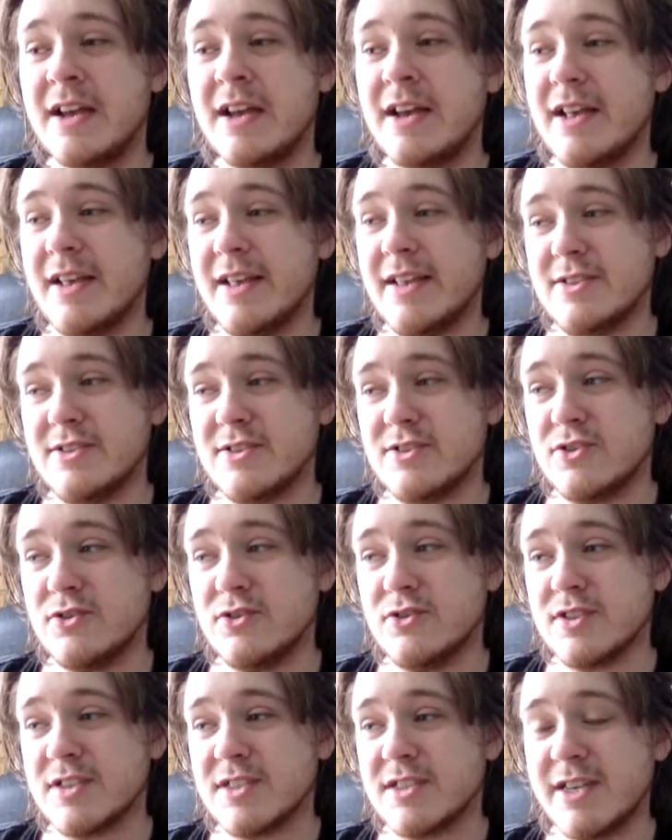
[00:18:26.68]
is to
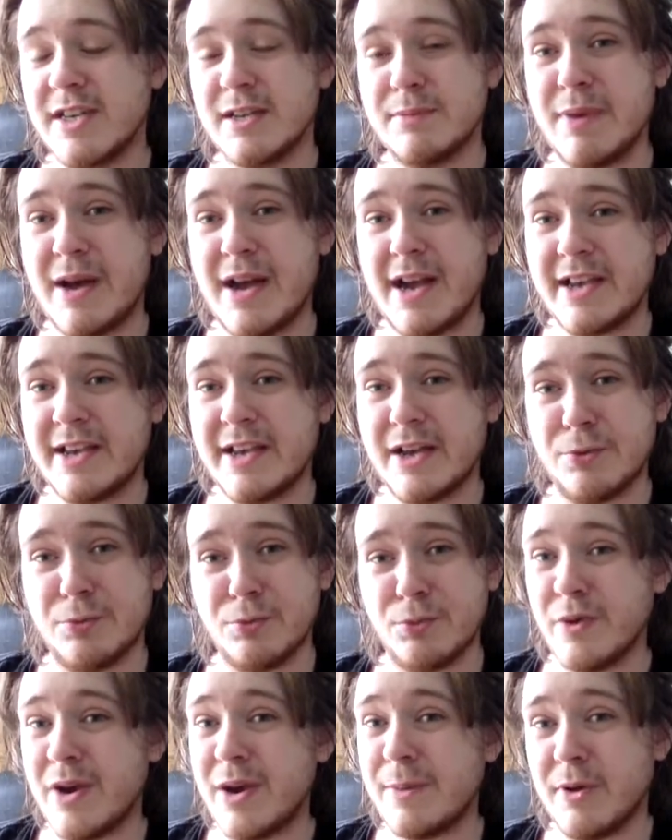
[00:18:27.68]
just sit back
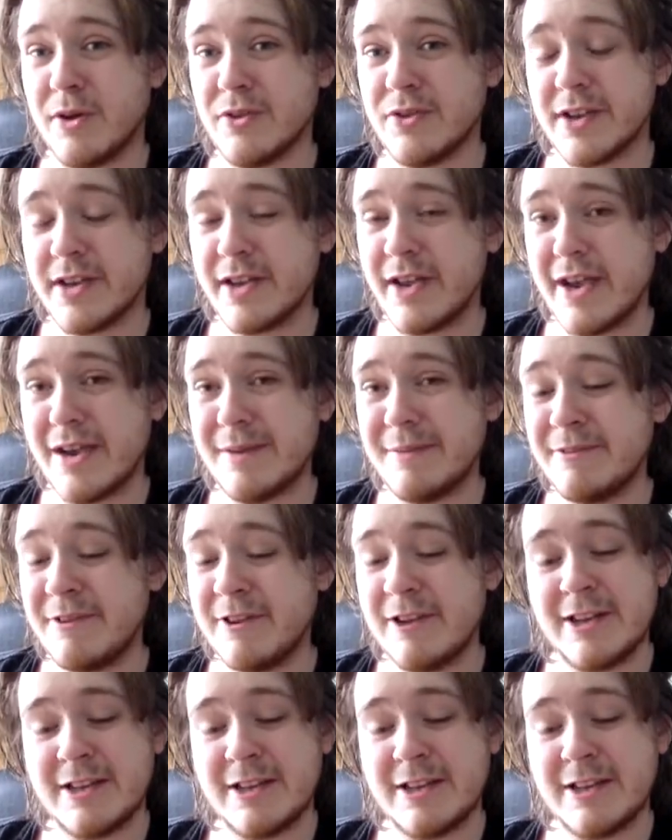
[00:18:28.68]
and rip on the game,